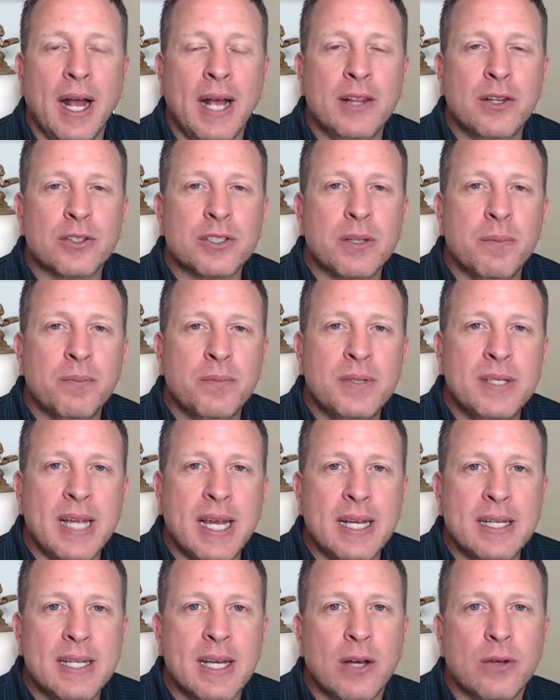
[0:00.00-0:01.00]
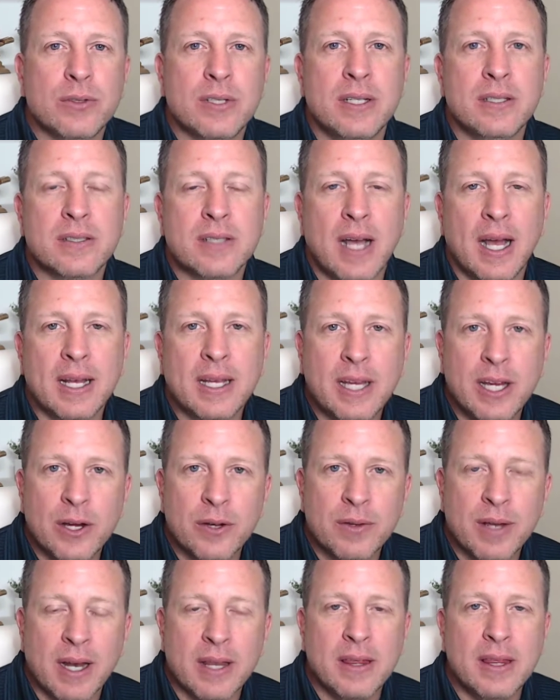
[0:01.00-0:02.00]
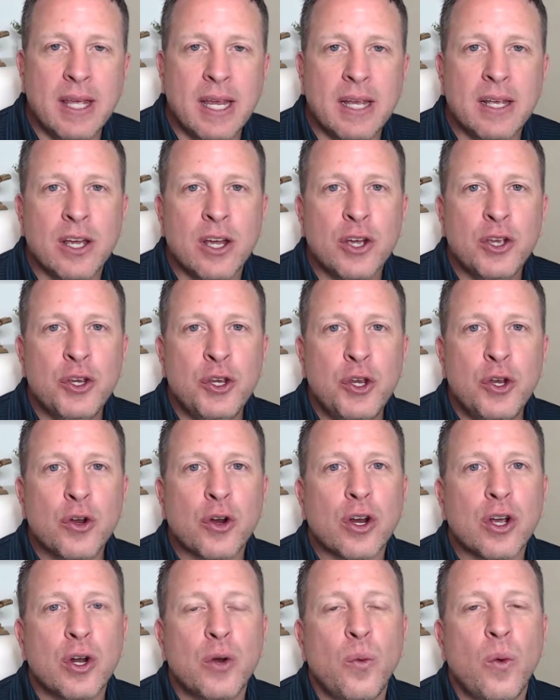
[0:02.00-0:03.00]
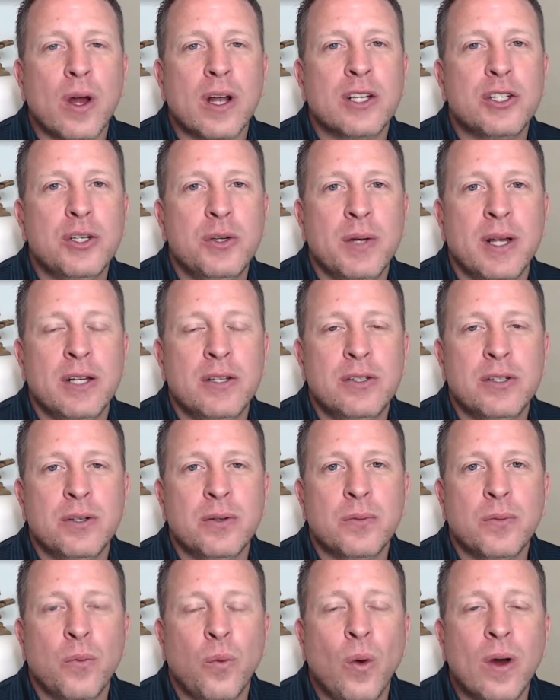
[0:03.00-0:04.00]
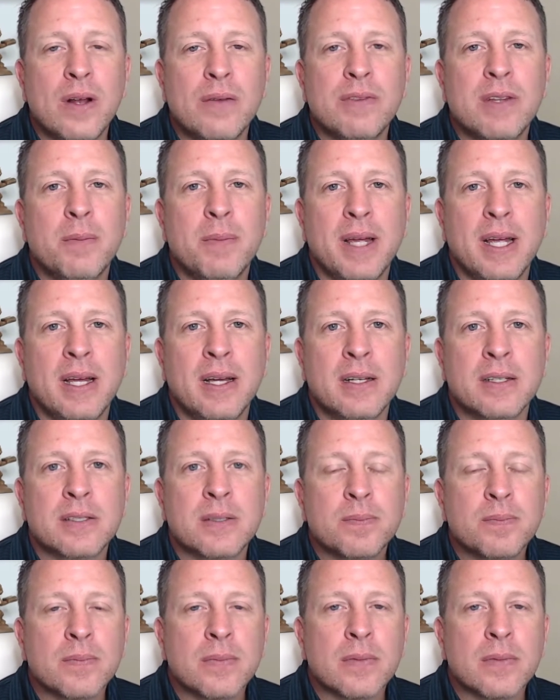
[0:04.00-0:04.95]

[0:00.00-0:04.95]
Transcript: And there's some details inside here that I think you're going to want to tune into. One of them is